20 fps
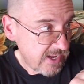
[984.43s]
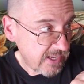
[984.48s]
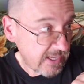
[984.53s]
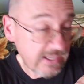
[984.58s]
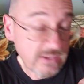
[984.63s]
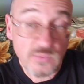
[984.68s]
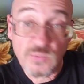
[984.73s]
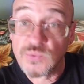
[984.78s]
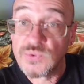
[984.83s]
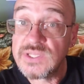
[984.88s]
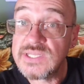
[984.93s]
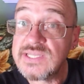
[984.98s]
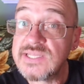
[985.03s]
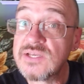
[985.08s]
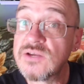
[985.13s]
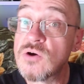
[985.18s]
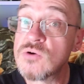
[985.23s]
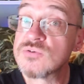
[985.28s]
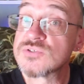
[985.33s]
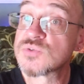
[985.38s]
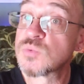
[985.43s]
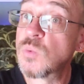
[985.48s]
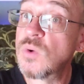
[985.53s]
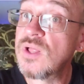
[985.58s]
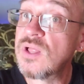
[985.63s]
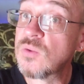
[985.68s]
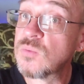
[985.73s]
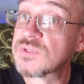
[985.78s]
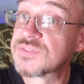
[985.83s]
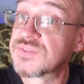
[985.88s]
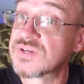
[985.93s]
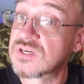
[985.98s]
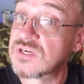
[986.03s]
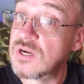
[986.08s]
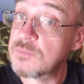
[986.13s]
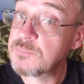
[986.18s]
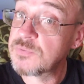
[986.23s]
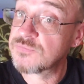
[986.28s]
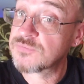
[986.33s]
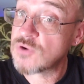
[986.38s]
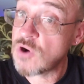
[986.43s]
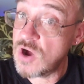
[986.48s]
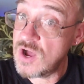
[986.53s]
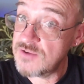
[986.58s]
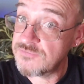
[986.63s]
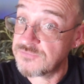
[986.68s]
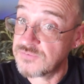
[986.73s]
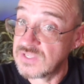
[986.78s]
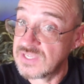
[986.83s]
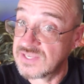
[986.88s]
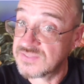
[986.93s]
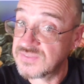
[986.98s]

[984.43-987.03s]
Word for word: It really goes well with a cup of coffee.